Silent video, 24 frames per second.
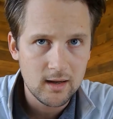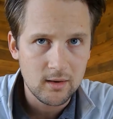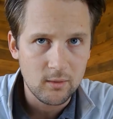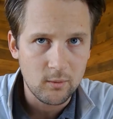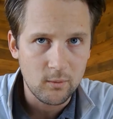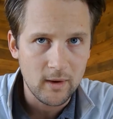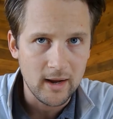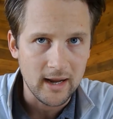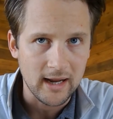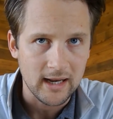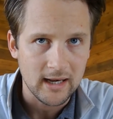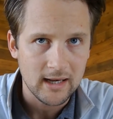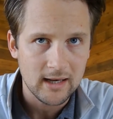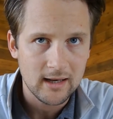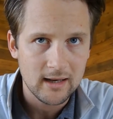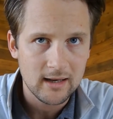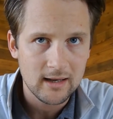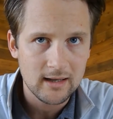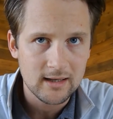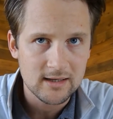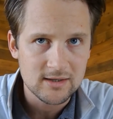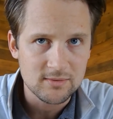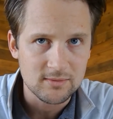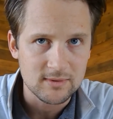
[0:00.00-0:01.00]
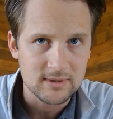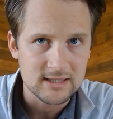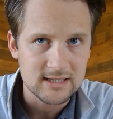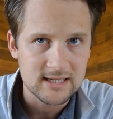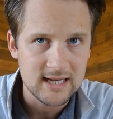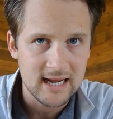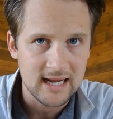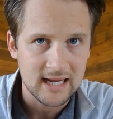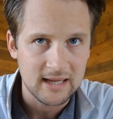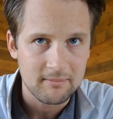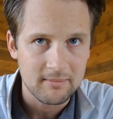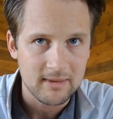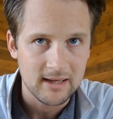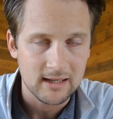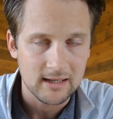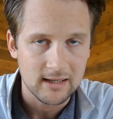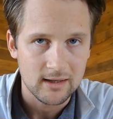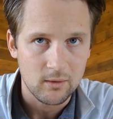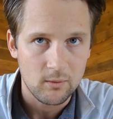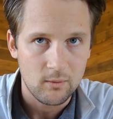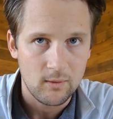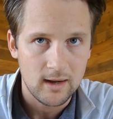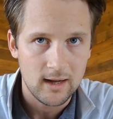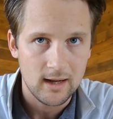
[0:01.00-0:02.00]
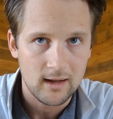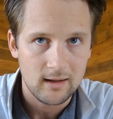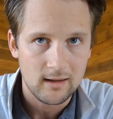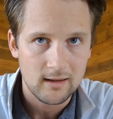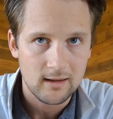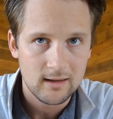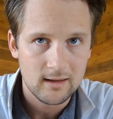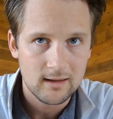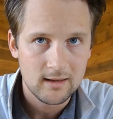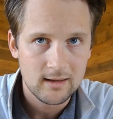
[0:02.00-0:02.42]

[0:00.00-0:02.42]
wait, this one's taking me a little while.